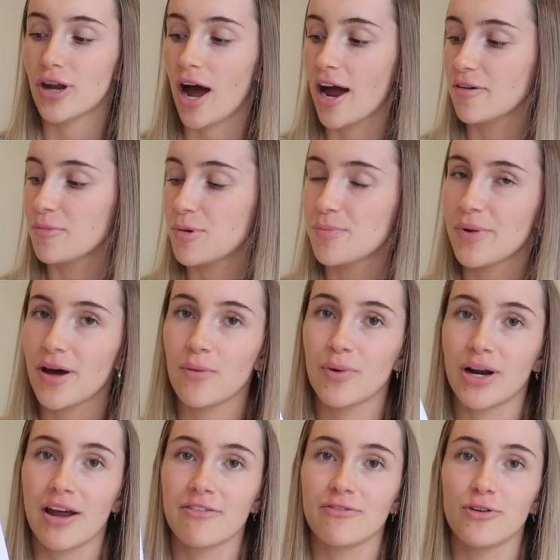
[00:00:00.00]
I remember
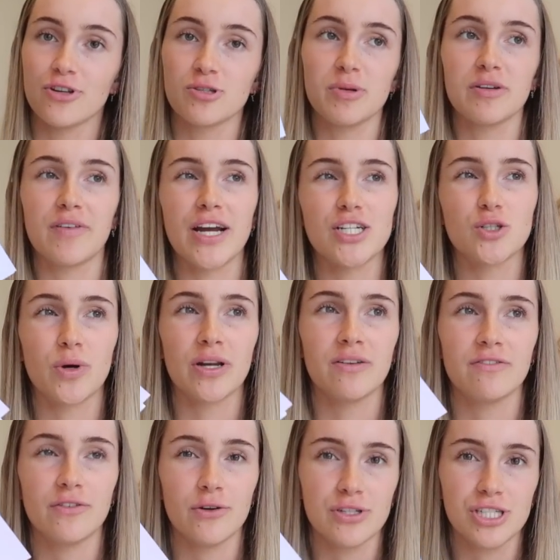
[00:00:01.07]
when I first met Rachel in
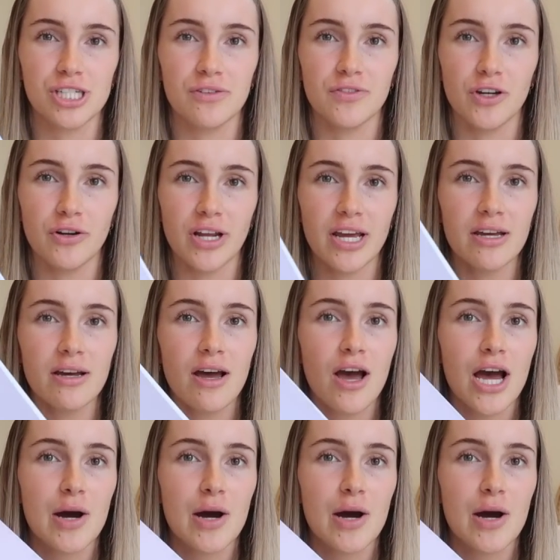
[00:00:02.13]
first year of uni,